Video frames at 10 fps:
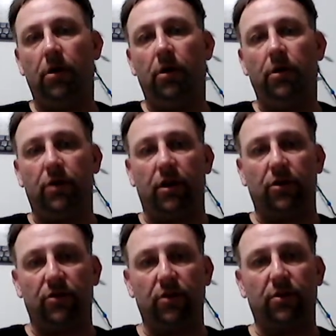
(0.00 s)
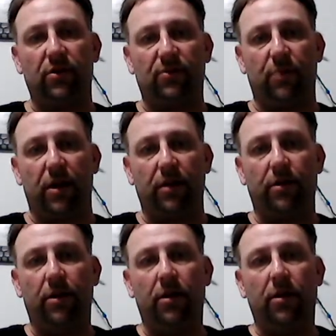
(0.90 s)
You can do this
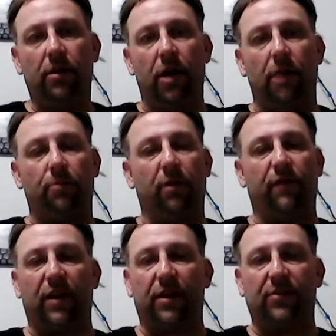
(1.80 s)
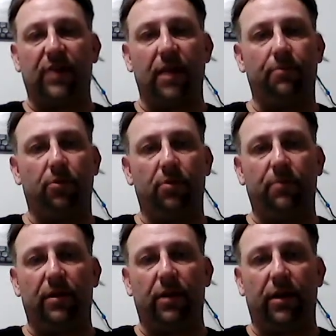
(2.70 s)
by a perfect example would
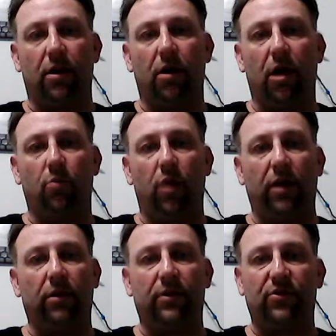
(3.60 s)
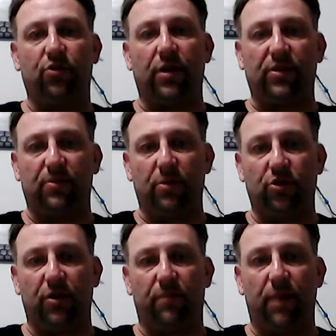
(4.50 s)
be like a wireless
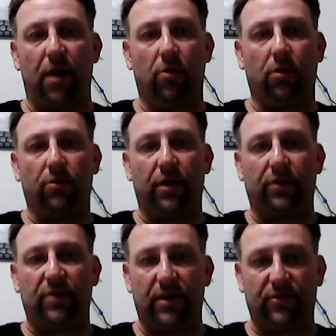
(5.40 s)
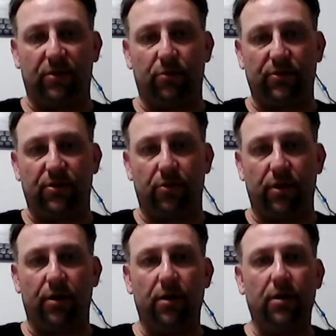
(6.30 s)
transmission of power, like Tesla was doing.
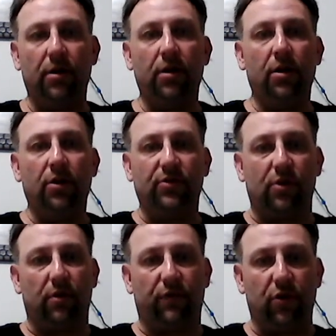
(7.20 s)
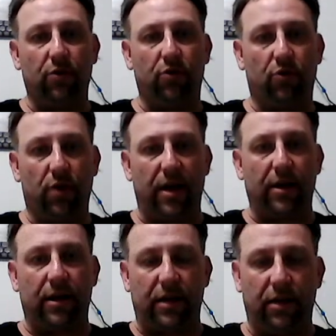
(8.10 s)
So if you
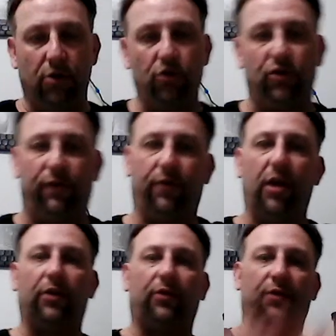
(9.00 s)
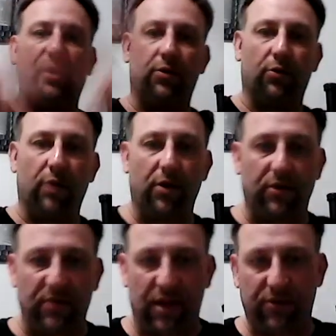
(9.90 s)
create a huge flux field around
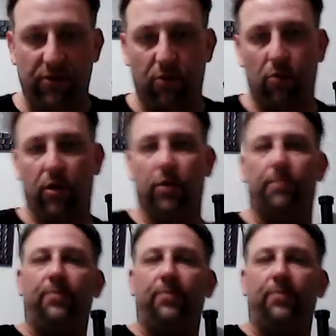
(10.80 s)
a Tesla coil,